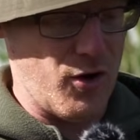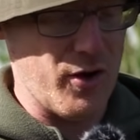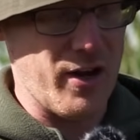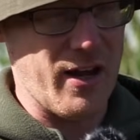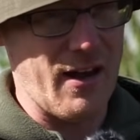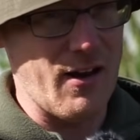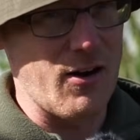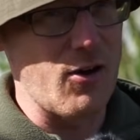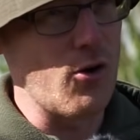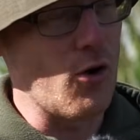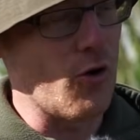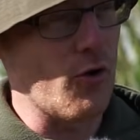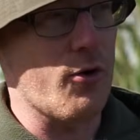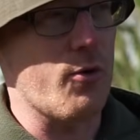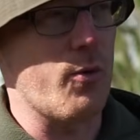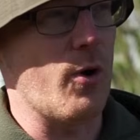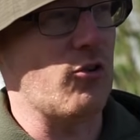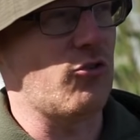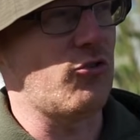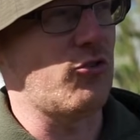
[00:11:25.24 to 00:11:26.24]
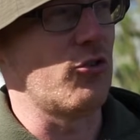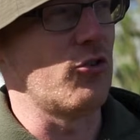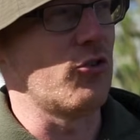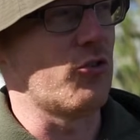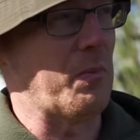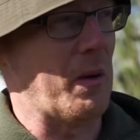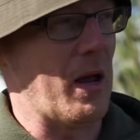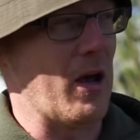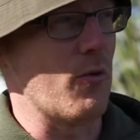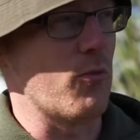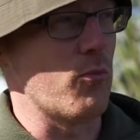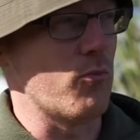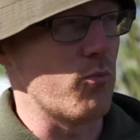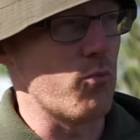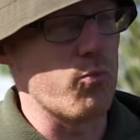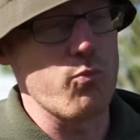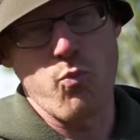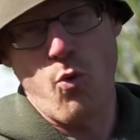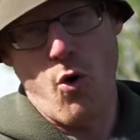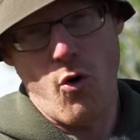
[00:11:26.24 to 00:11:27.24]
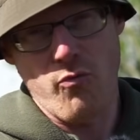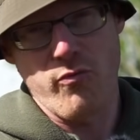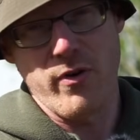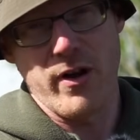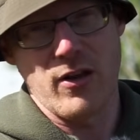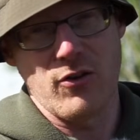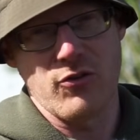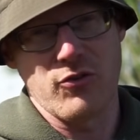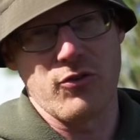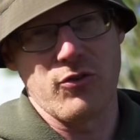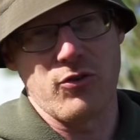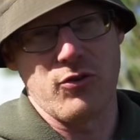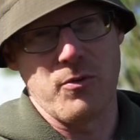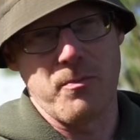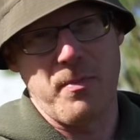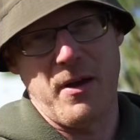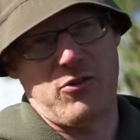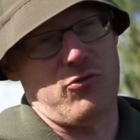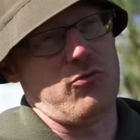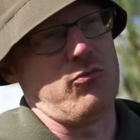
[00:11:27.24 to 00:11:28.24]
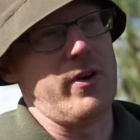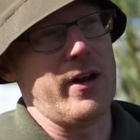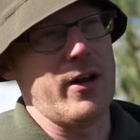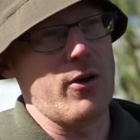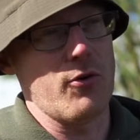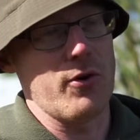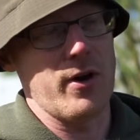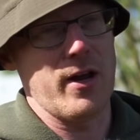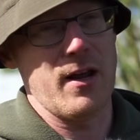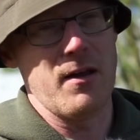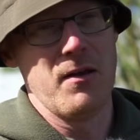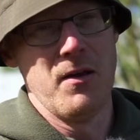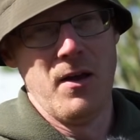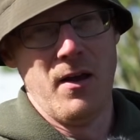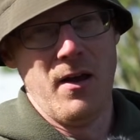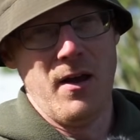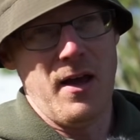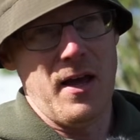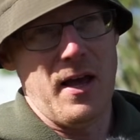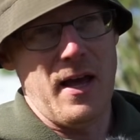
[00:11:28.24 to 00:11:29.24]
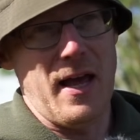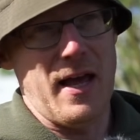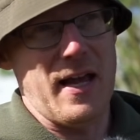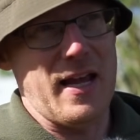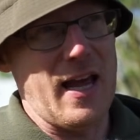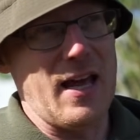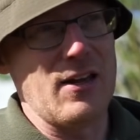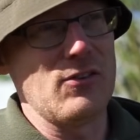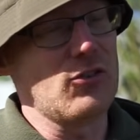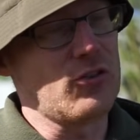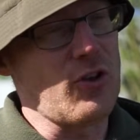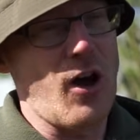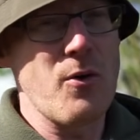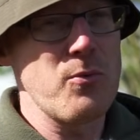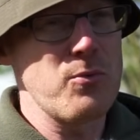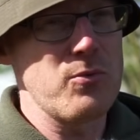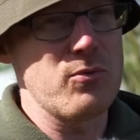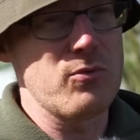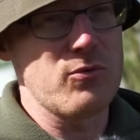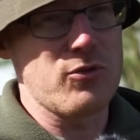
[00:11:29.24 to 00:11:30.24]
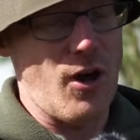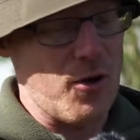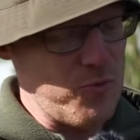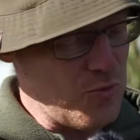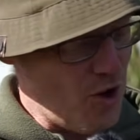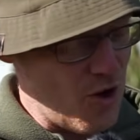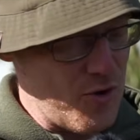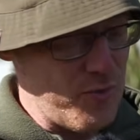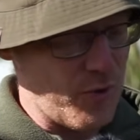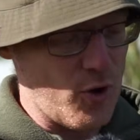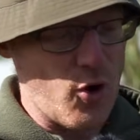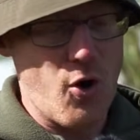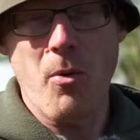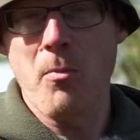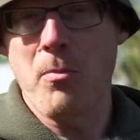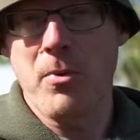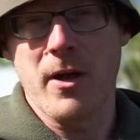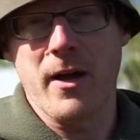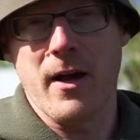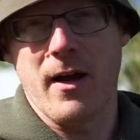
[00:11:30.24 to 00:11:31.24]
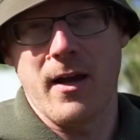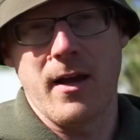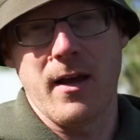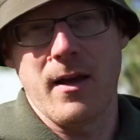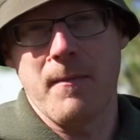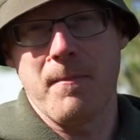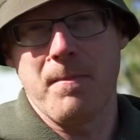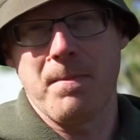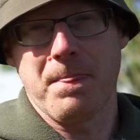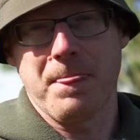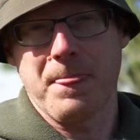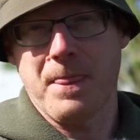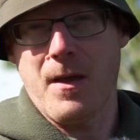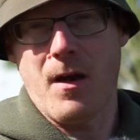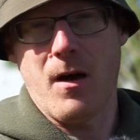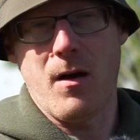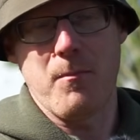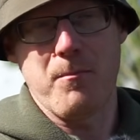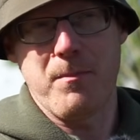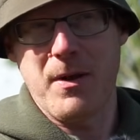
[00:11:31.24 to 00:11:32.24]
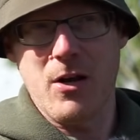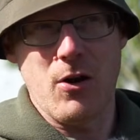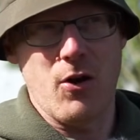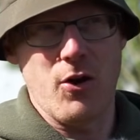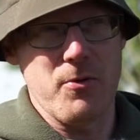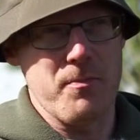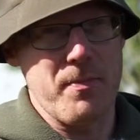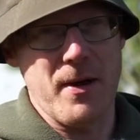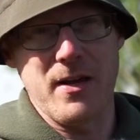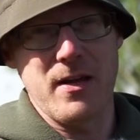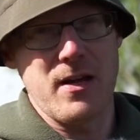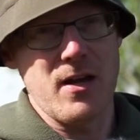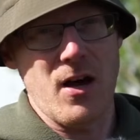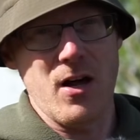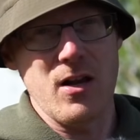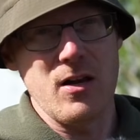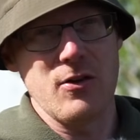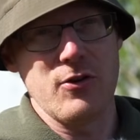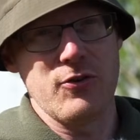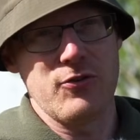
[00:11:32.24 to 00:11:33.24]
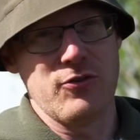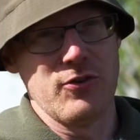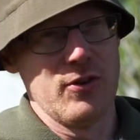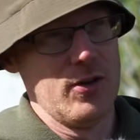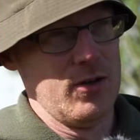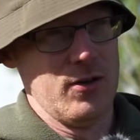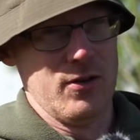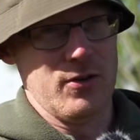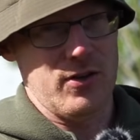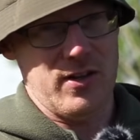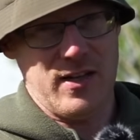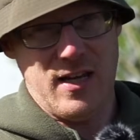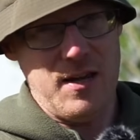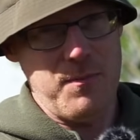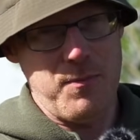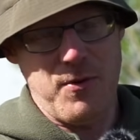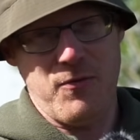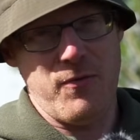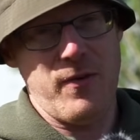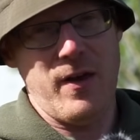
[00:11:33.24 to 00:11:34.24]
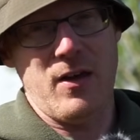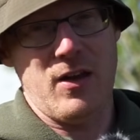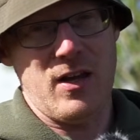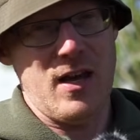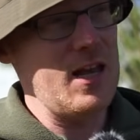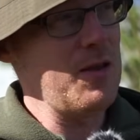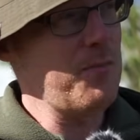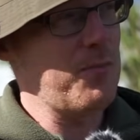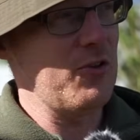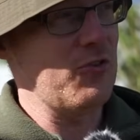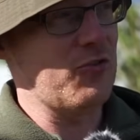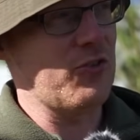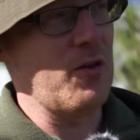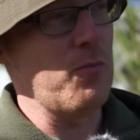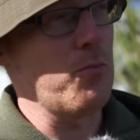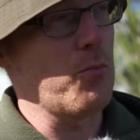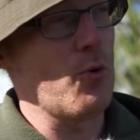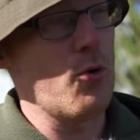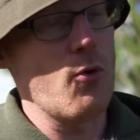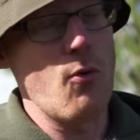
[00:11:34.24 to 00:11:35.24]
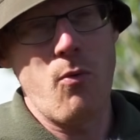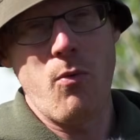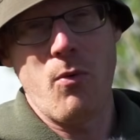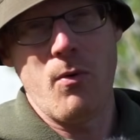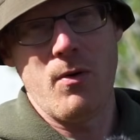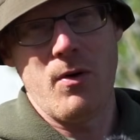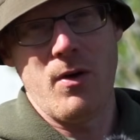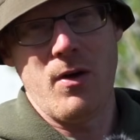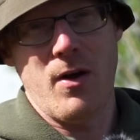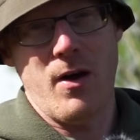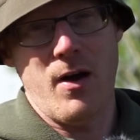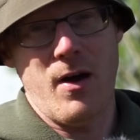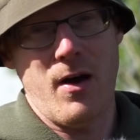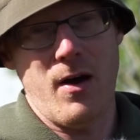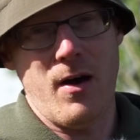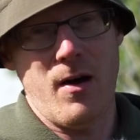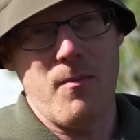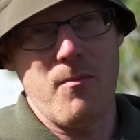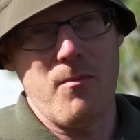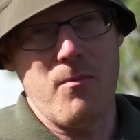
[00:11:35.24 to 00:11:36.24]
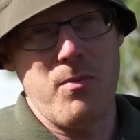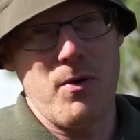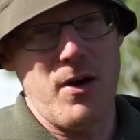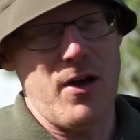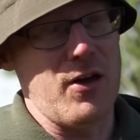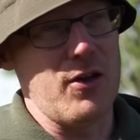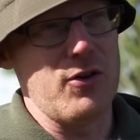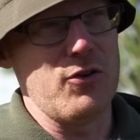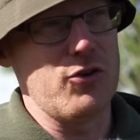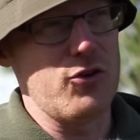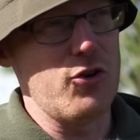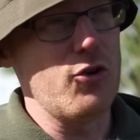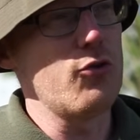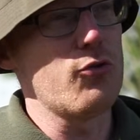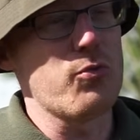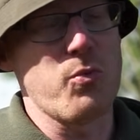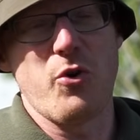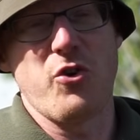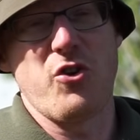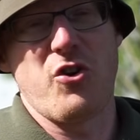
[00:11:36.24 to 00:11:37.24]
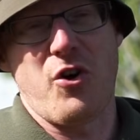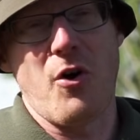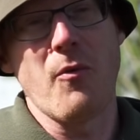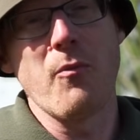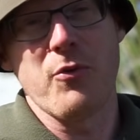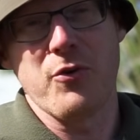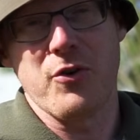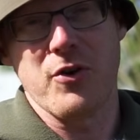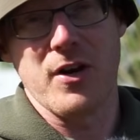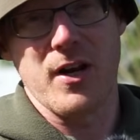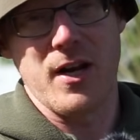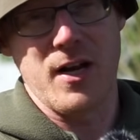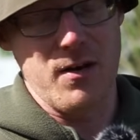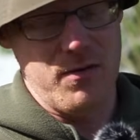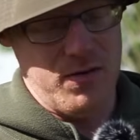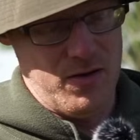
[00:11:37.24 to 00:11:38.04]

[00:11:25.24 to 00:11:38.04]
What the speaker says: I get a lot of questions about what rig's the best rig on here. Again, don't overcomplicate it. Bit like the bait colours, keep it fit, keep it simple, and use what you're confident in.